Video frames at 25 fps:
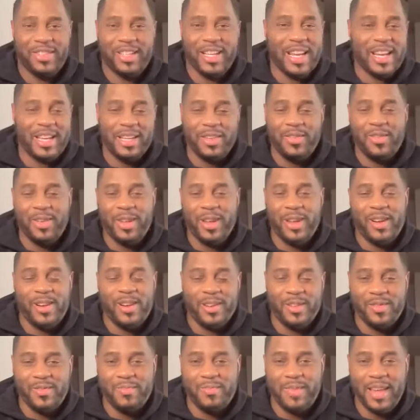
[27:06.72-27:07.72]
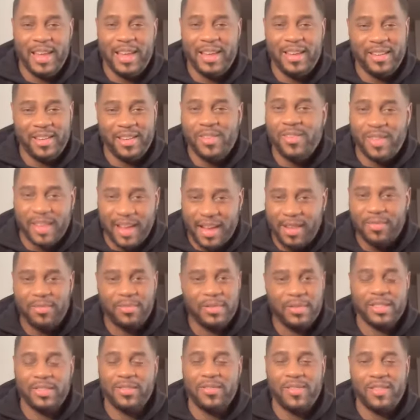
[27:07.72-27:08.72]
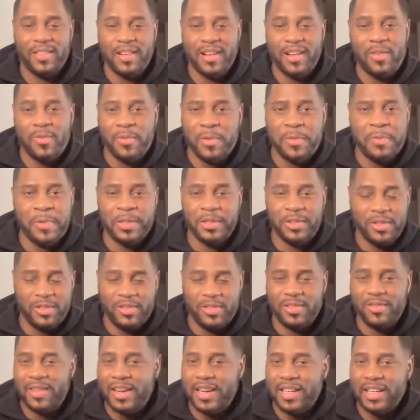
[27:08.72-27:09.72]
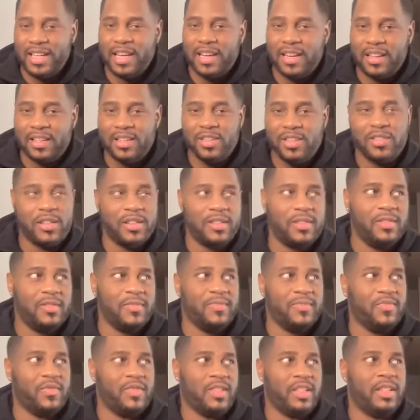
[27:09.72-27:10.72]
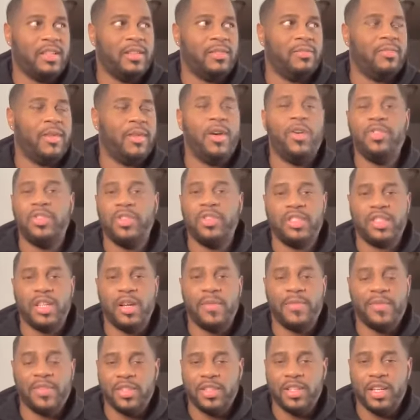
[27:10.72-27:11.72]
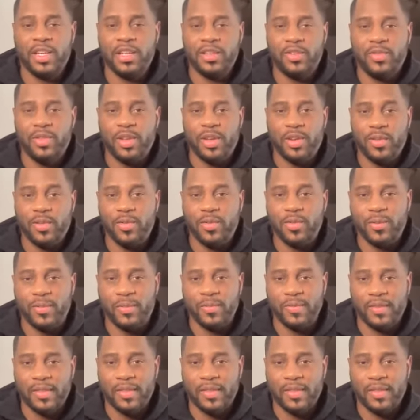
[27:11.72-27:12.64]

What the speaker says: you said, new year, new me. Okay, what's going on? What you doing right now, to mold yourself into the new you?